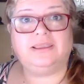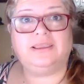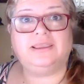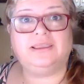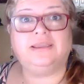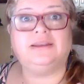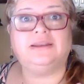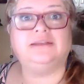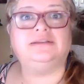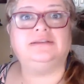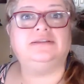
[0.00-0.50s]

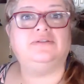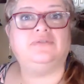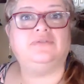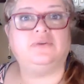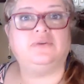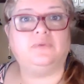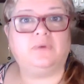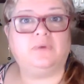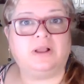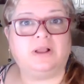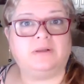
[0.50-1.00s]
in a
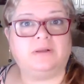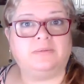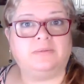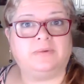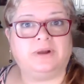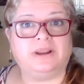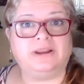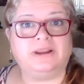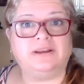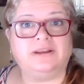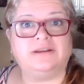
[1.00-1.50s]
different realm,
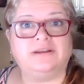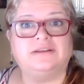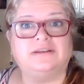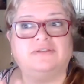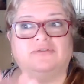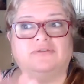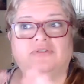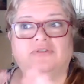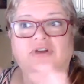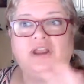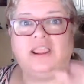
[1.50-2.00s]
right? In a
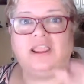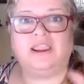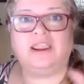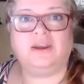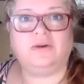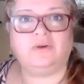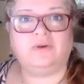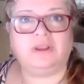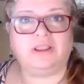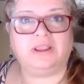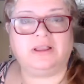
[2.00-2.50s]
different
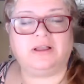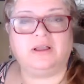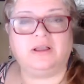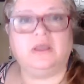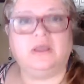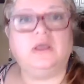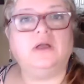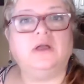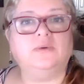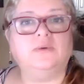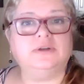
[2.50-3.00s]
area,
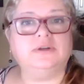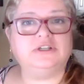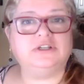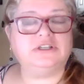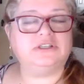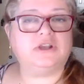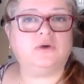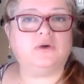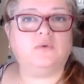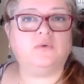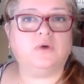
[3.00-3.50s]
which is
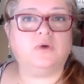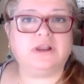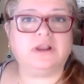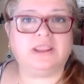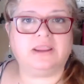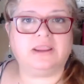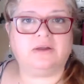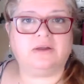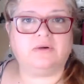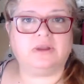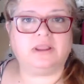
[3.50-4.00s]
our work
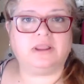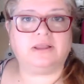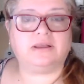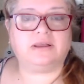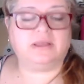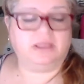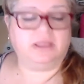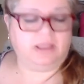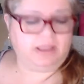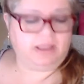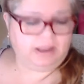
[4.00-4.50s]
area.
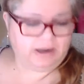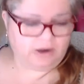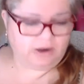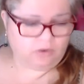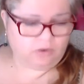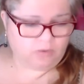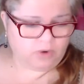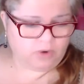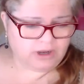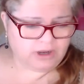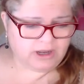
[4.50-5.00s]
And our
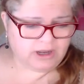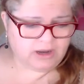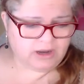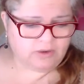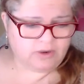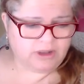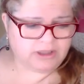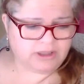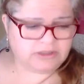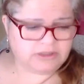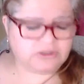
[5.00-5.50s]
work
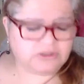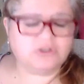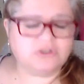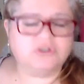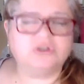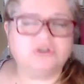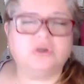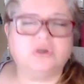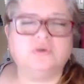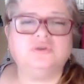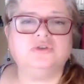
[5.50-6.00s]
area is
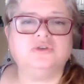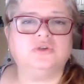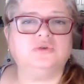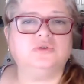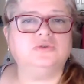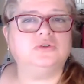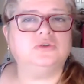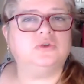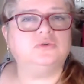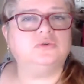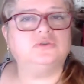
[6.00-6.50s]
so, so,
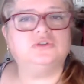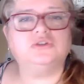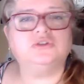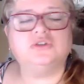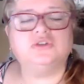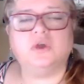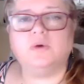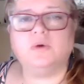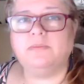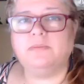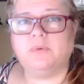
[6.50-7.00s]
so,
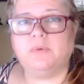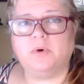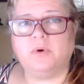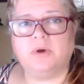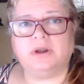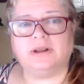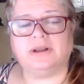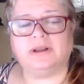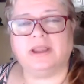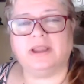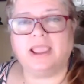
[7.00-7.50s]
so
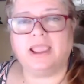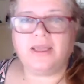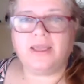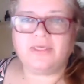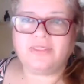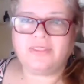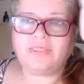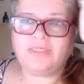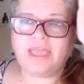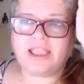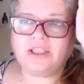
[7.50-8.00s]
important
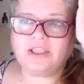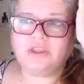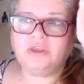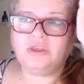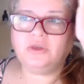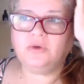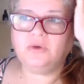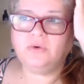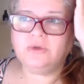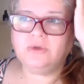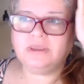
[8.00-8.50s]
that
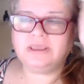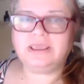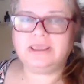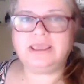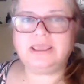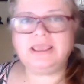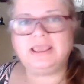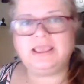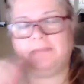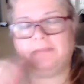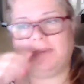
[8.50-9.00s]
you
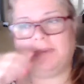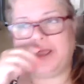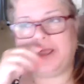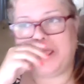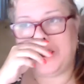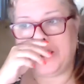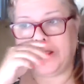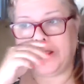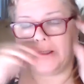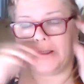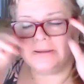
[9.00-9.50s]
keep
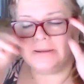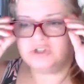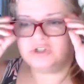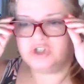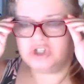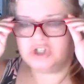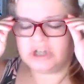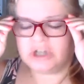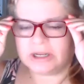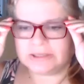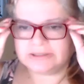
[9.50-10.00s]

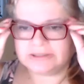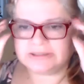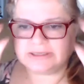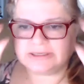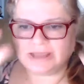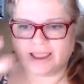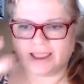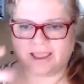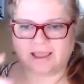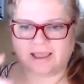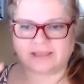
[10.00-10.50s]
just
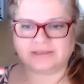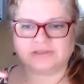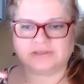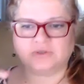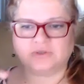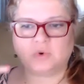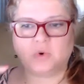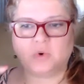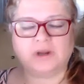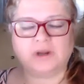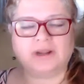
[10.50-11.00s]
as
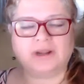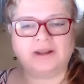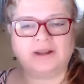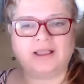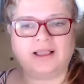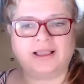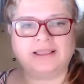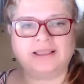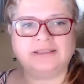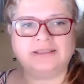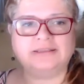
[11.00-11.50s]

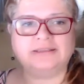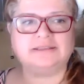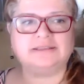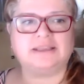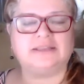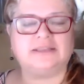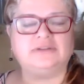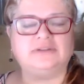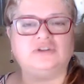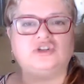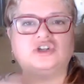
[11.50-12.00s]
organized
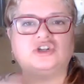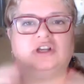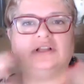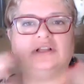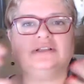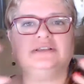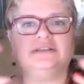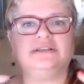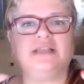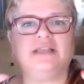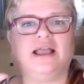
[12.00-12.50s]
and
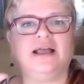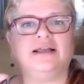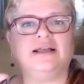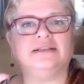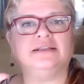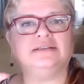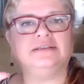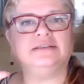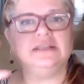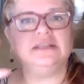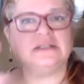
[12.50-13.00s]
just as
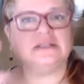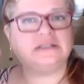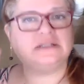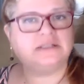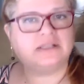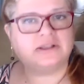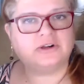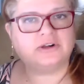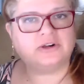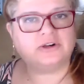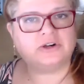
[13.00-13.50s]

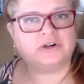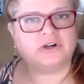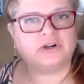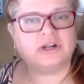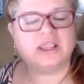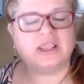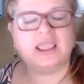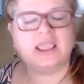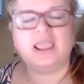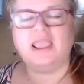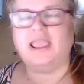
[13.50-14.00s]
decluttered
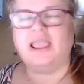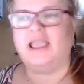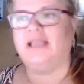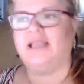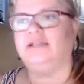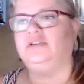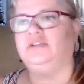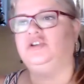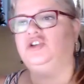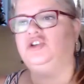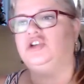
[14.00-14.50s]

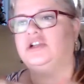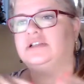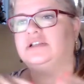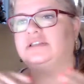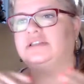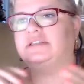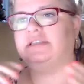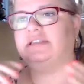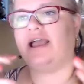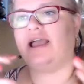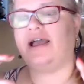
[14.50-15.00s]
and
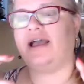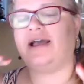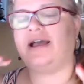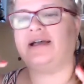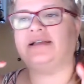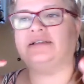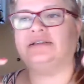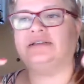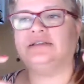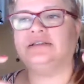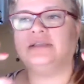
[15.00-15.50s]
just
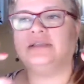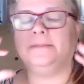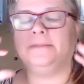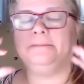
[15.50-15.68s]
as